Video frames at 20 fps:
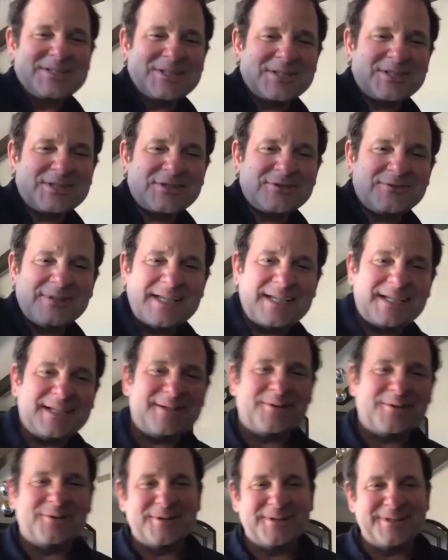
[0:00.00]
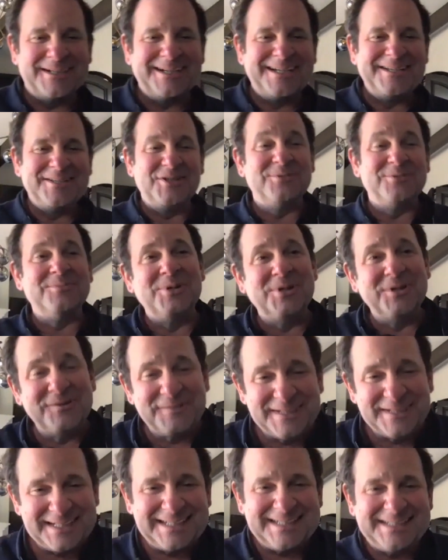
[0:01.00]
treat or you move
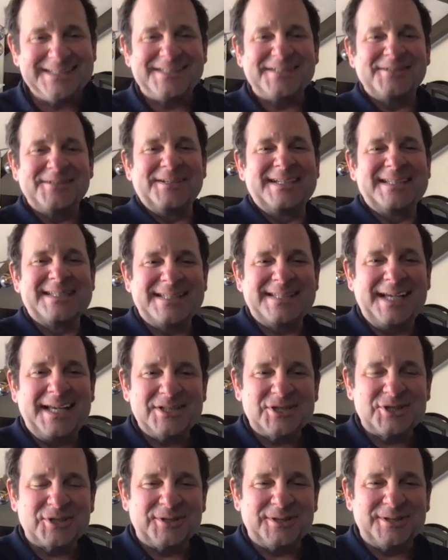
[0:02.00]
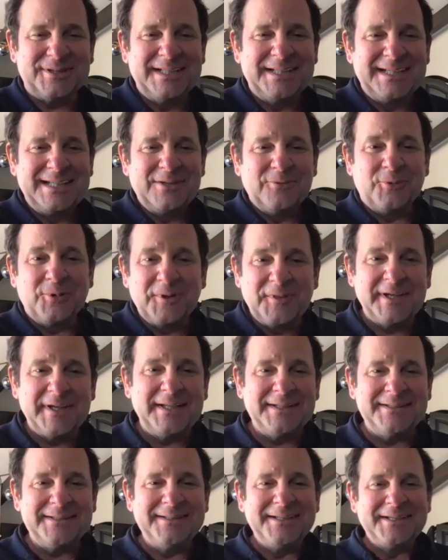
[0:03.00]
it into essential. Right. Well,
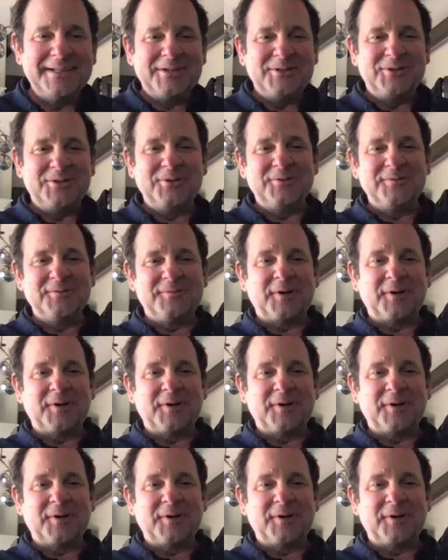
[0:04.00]
then you've